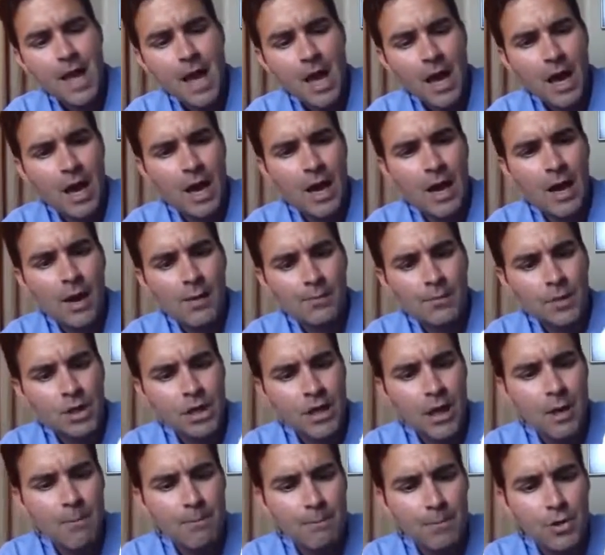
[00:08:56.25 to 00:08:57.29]

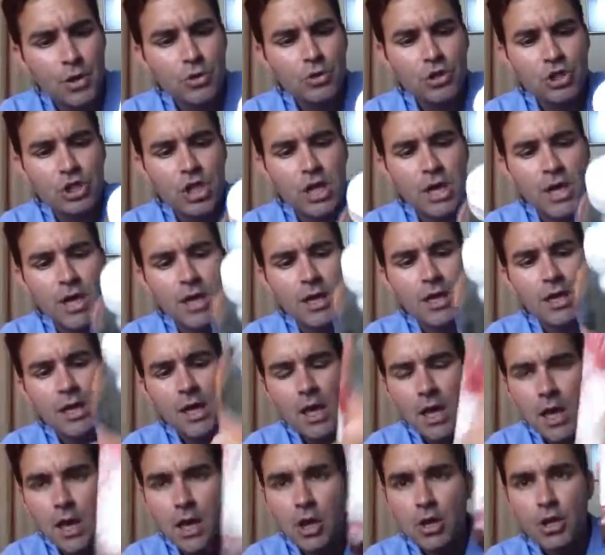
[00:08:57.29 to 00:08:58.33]
Kombucha,
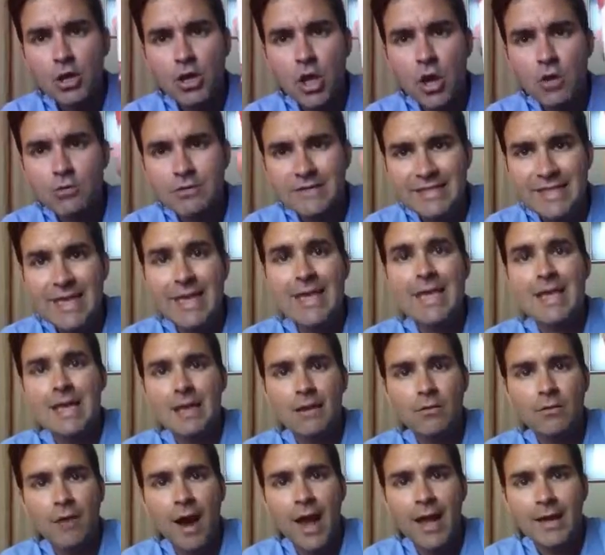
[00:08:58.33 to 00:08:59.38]

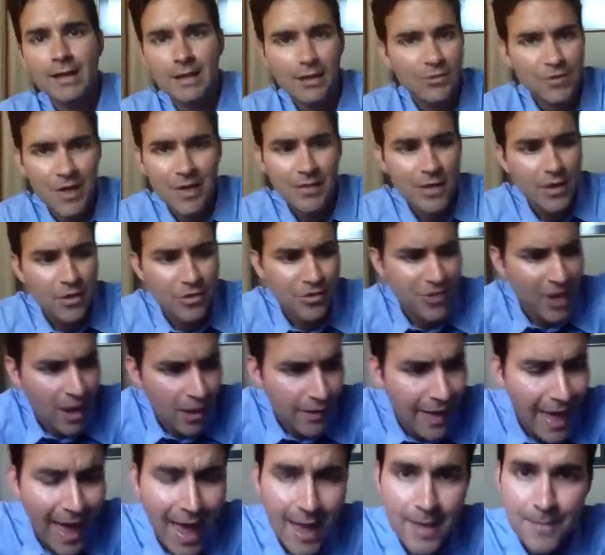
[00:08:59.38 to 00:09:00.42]
tea, right? Let's say they sell
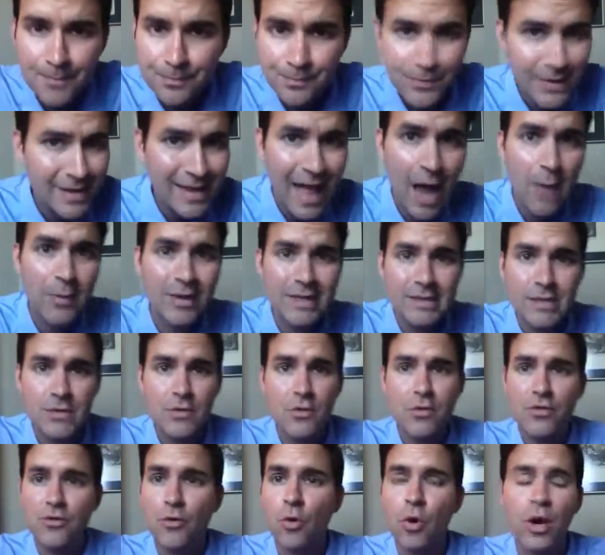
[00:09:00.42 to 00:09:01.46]
that. And I went into
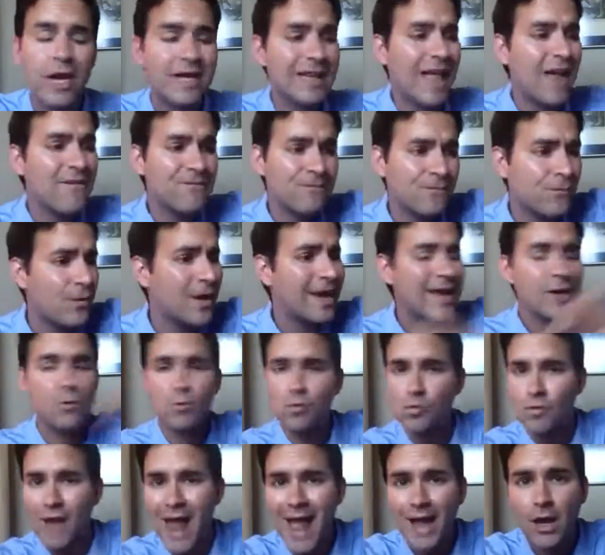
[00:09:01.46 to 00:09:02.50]
their store and I
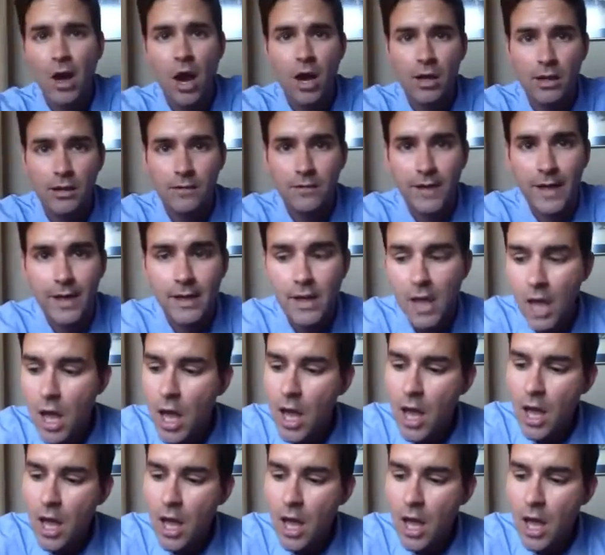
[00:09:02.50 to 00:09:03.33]
freaking wreck all of it.